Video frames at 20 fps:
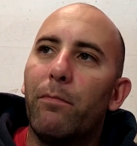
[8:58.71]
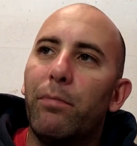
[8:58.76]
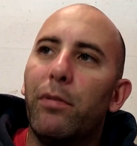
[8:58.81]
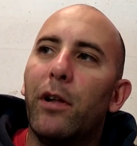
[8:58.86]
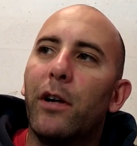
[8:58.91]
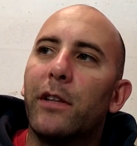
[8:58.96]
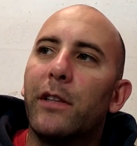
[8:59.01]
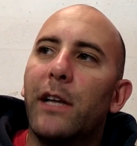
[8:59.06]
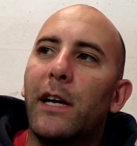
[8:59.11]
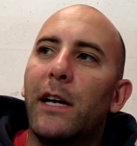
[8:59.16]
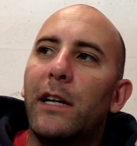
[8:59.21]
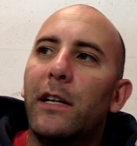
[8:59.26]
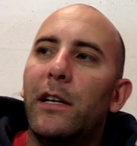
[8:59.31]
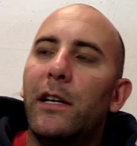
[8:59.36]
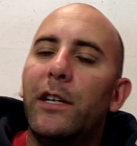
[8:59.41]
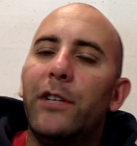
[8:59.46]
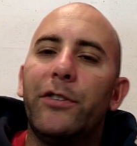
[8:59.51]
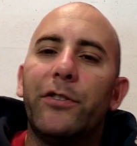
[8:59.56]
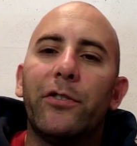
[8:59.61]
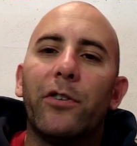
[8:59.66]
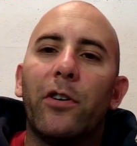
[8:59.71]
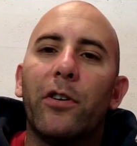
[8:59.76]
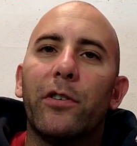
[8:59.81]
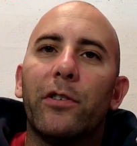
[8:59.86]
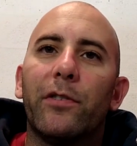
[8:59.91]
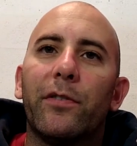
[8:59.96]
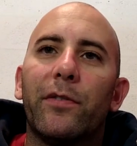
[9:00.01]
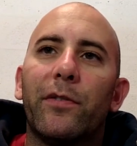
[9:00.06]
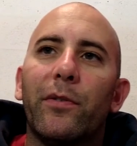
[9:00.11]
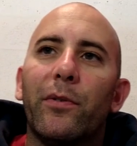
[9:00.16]
plug that engine
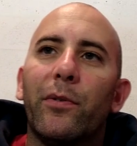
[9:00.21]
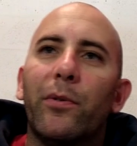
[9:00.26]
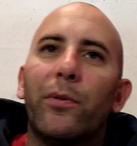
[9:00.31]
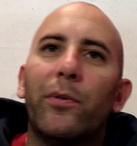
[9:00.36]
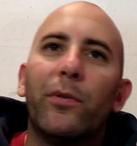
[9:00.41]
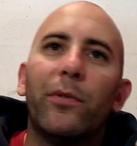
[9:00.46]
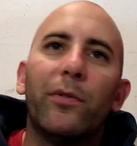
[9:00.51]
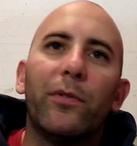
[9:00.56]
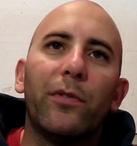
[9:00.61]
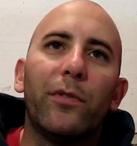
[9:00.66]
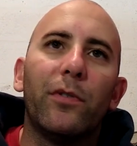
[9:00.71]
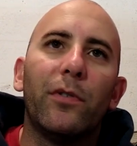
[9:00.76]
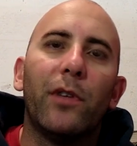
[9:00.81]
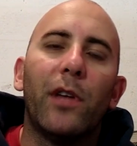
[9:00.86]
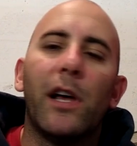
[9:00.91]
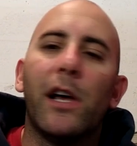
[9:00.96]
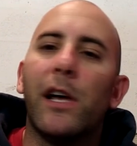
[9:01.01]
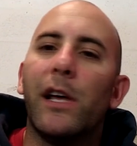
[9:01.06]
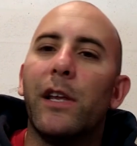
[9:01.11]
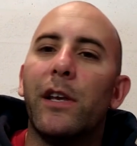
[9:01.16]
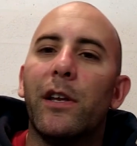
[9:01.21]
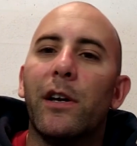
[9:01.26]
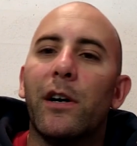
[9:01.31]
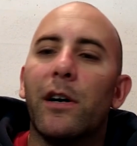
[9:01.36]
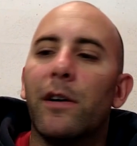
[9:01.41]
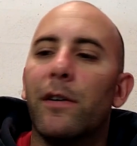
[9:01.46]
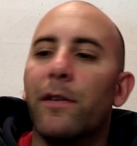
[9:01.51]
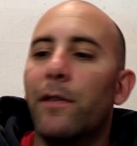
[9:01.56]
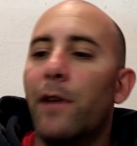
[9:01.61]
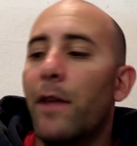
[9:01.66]
harness through, and
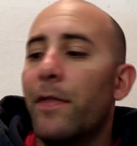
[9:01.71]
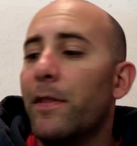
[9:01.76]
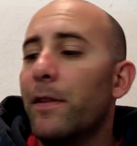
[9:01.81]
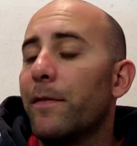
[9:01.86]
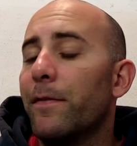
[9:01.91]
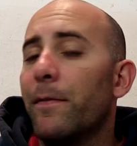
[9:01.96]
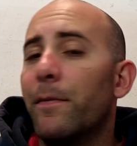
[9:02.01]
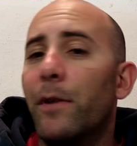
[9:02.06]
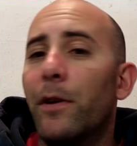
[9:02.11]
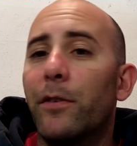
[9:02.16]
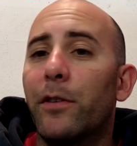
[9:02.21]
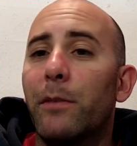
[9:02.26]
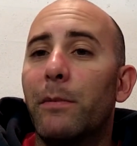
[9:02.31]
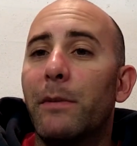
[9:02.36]
I think from there it's